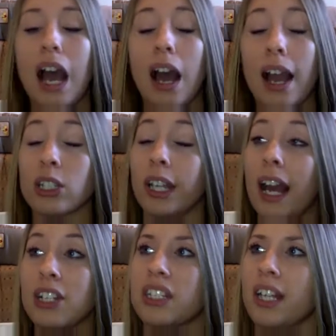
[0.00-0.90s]

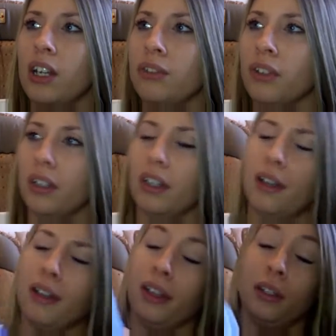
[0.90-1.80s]
I just got over
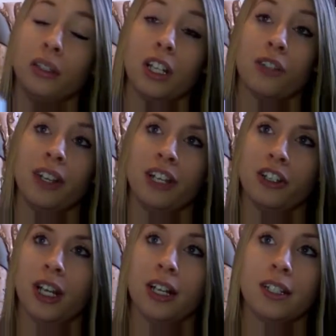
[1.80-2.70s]
a little touch of
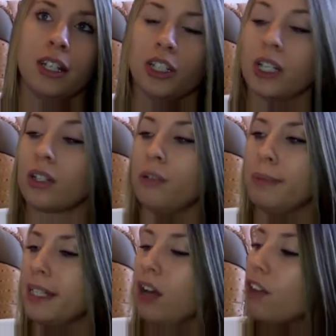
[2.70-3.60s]
laryngitis and a chest cold
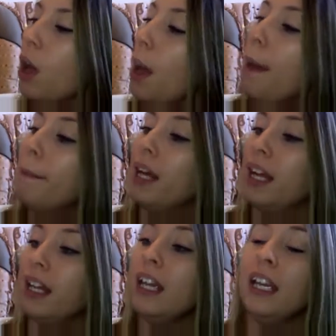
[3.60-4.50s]
myself.
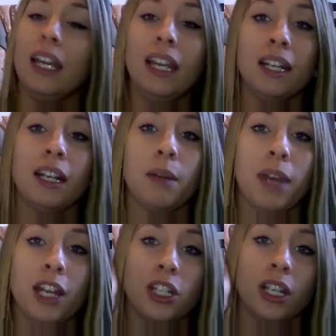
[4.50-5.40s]
But he ended
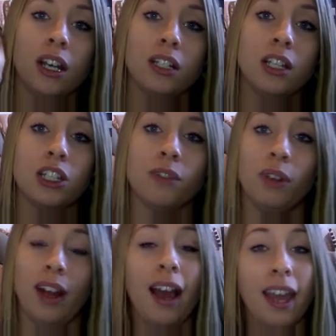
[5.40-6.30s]
up catching a touch of
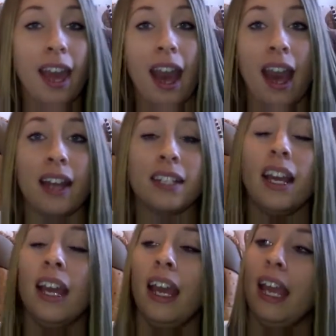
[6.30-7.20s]
what I had,
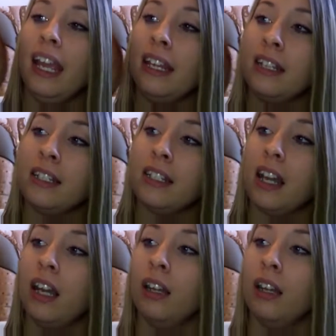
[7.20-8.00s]
and